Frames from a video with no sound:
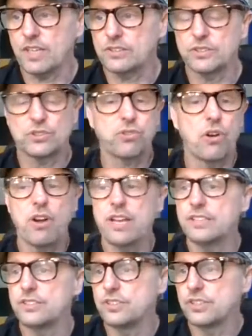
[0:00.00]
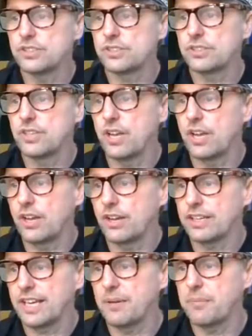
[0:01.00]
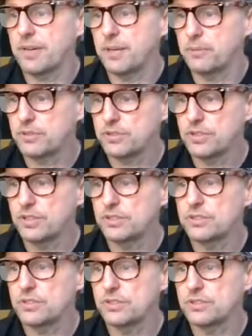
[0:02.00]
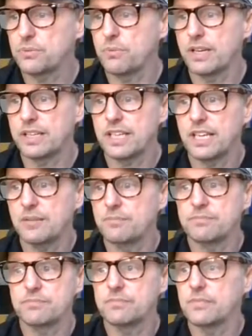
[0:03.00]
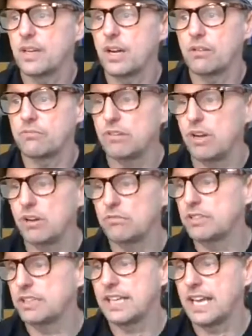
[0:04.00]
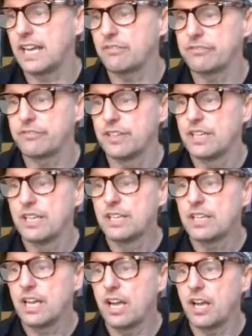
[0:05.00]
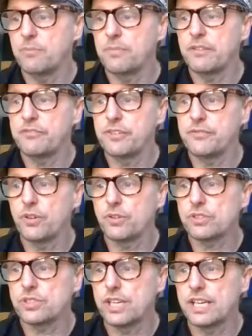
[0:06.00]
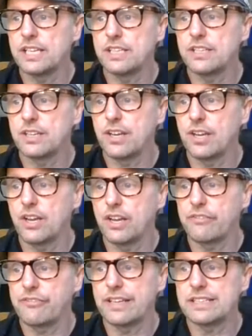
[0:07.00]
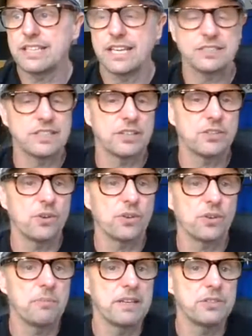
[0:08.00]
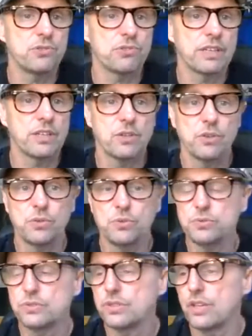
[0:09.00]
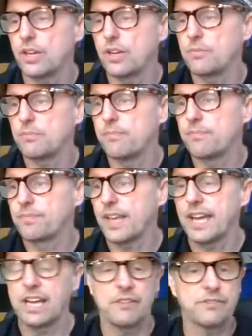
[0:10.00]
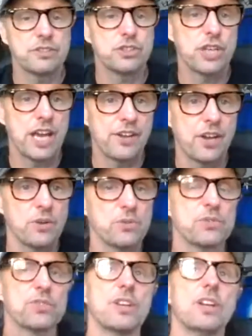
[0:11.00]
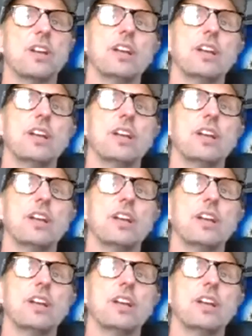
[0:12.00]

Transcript: to try and just get people to wake up. I really have. If you've not seen a fantastic documentary called Out of the Shadows,